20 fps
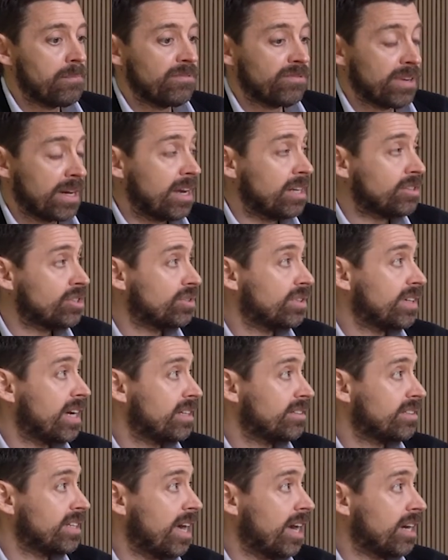financial
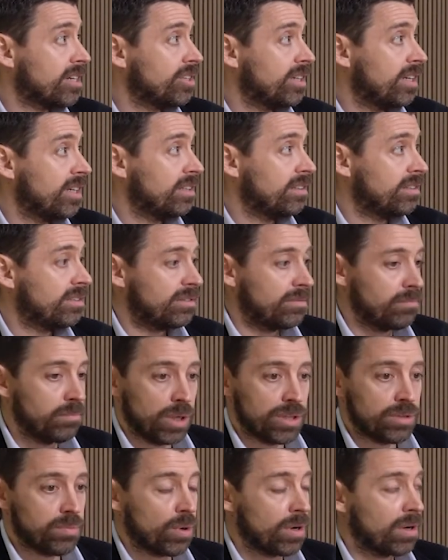transactions
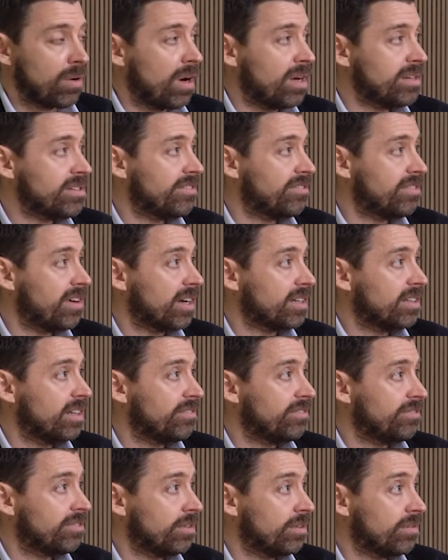much more
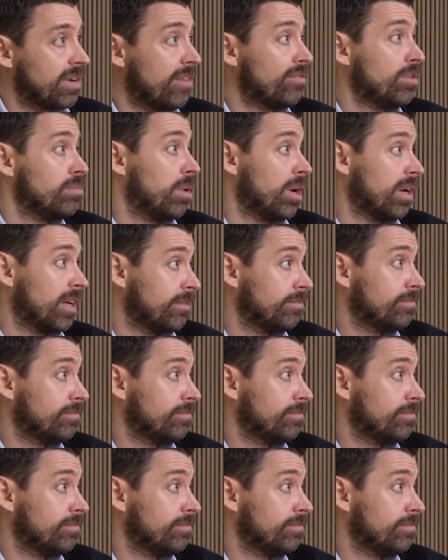cost-effective for everybody.